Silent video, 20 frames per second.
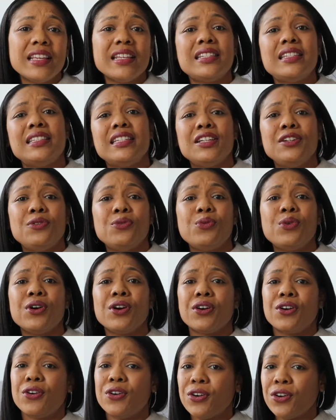this didn't
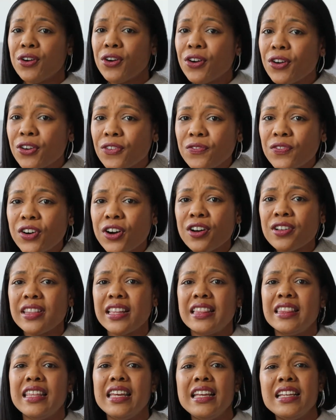work, or her fault
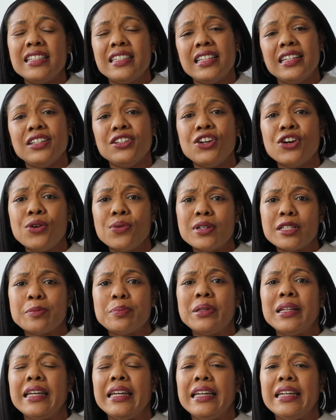that things didn't go as
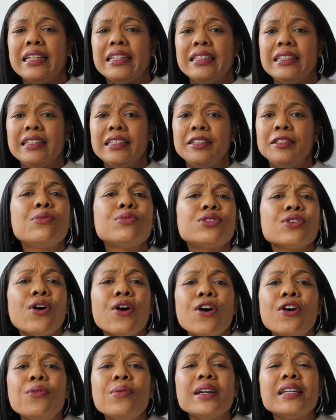planned. It was
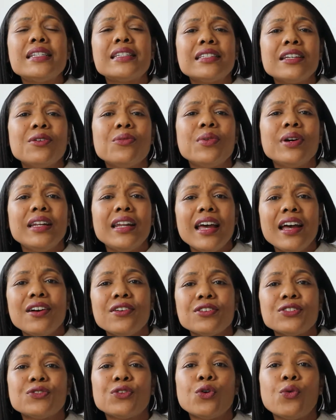always someone
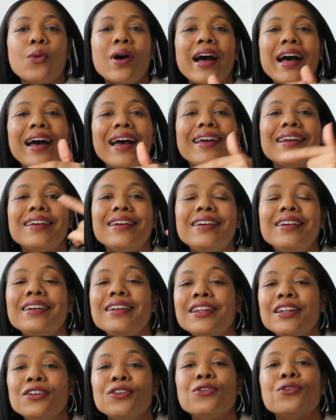else for why I
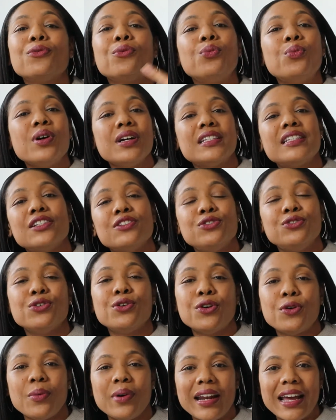couldn't or wasn't
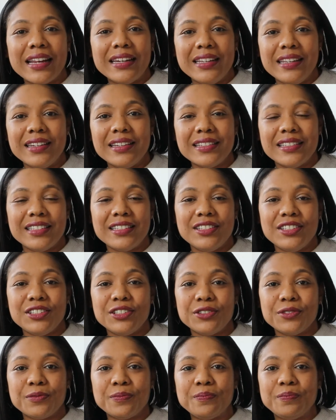doing what I needed to
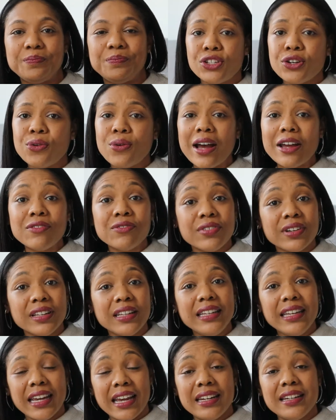do. So I
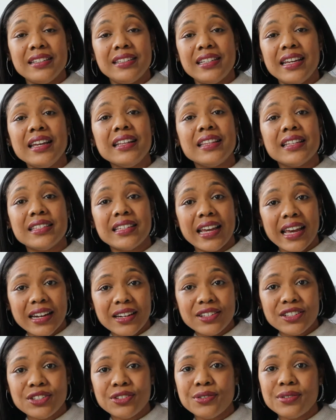really had to take this
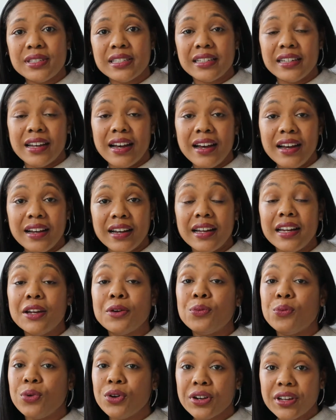attitude to God
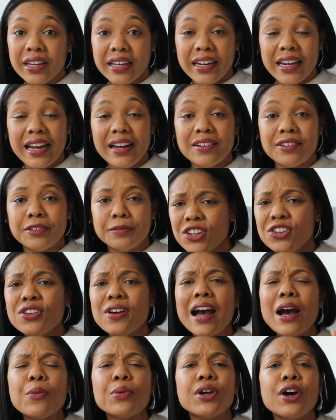and work it out. You know,
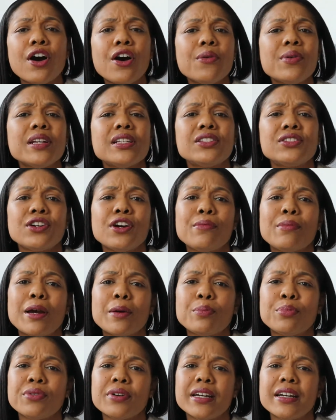I would always start my
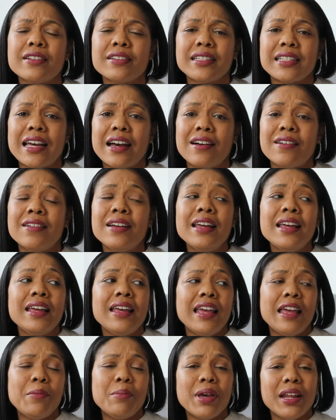prayers out
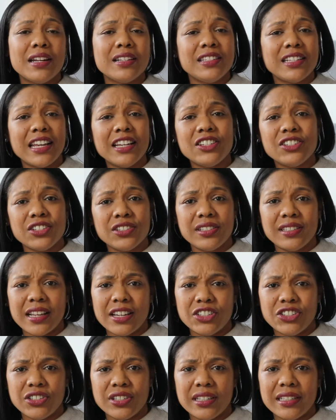and meditation
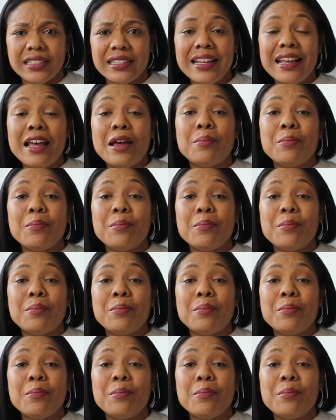sessions